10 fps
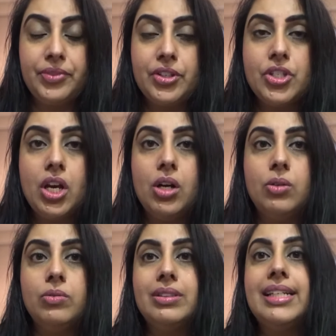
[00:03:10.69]

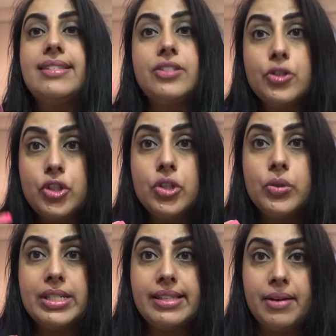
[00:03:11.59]
So let's do 2
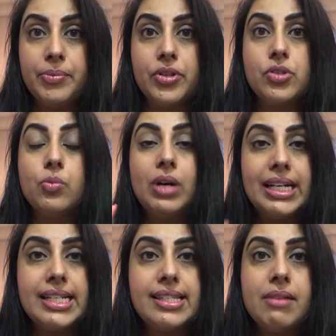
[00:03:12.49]
examples. One
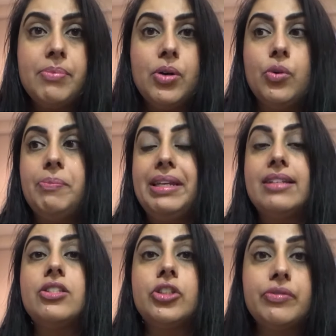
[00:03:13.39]
example will be a
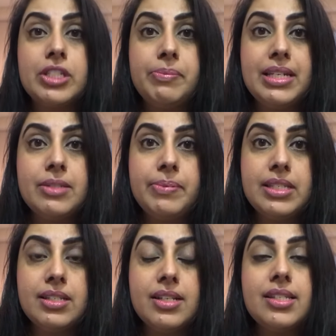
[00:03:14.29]
service-based
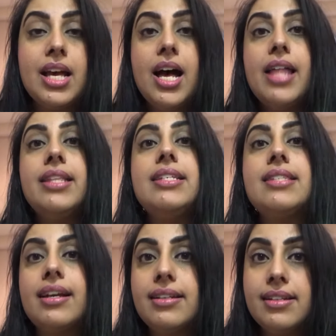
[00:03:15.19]
business. The
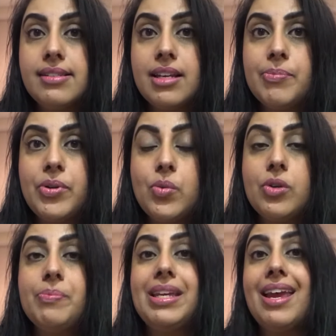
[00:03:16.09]
second example
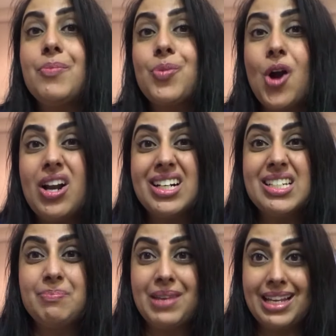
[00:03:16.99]
will be a
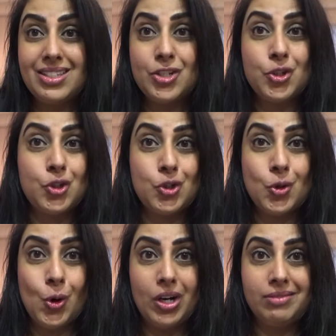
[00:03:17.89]
product-based
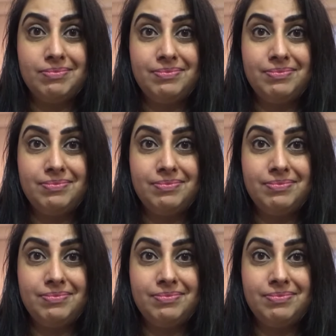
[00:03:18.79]
store.